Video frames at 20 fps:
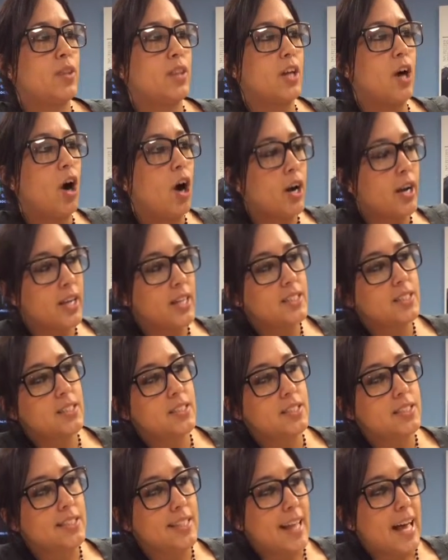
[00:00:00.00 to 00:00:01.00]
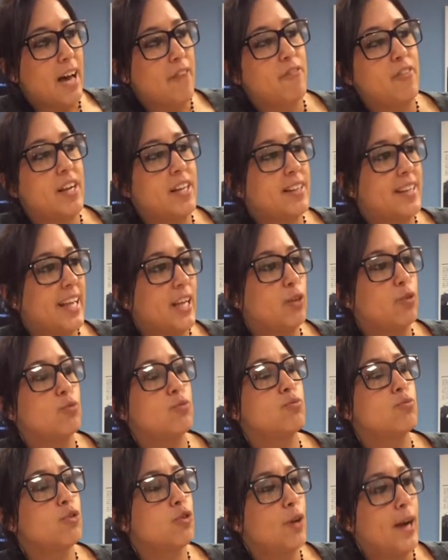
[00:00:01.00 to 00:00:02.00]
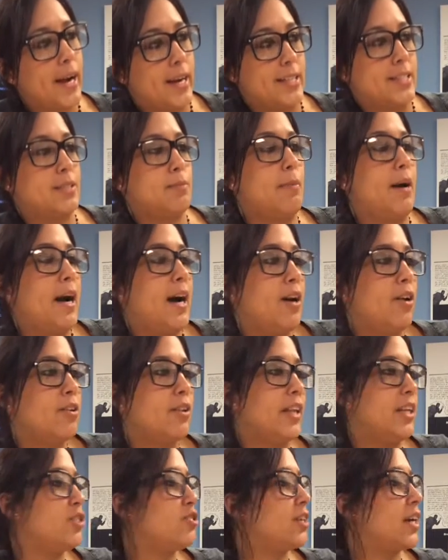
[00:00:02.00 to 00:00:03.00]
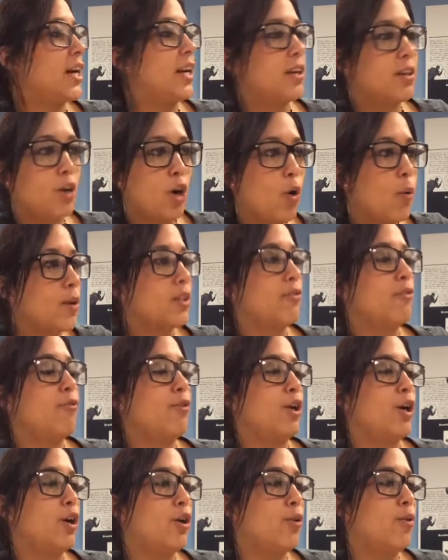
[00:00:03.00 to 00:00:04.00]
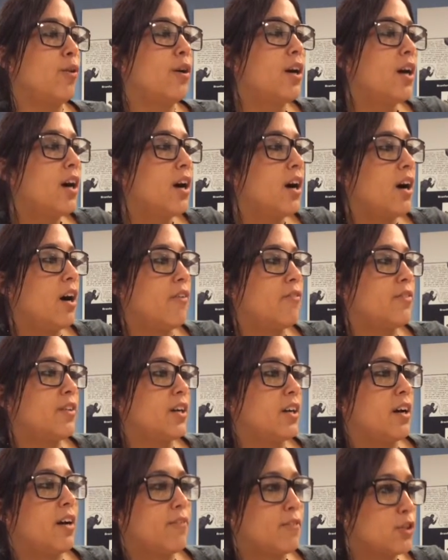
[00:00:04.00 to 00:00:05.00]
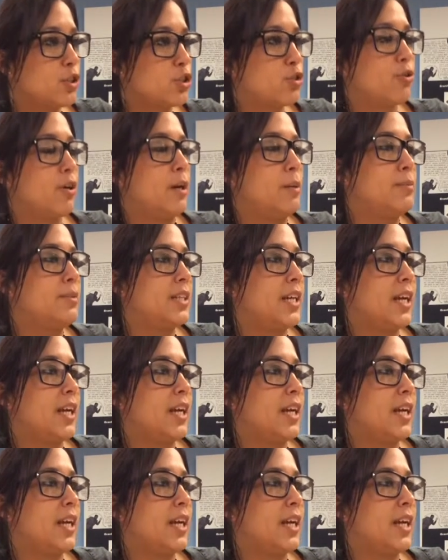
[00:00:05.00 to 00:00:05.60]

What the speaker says: audience is laughing, they don't crack a smile, they just kind of go with the flow of the script,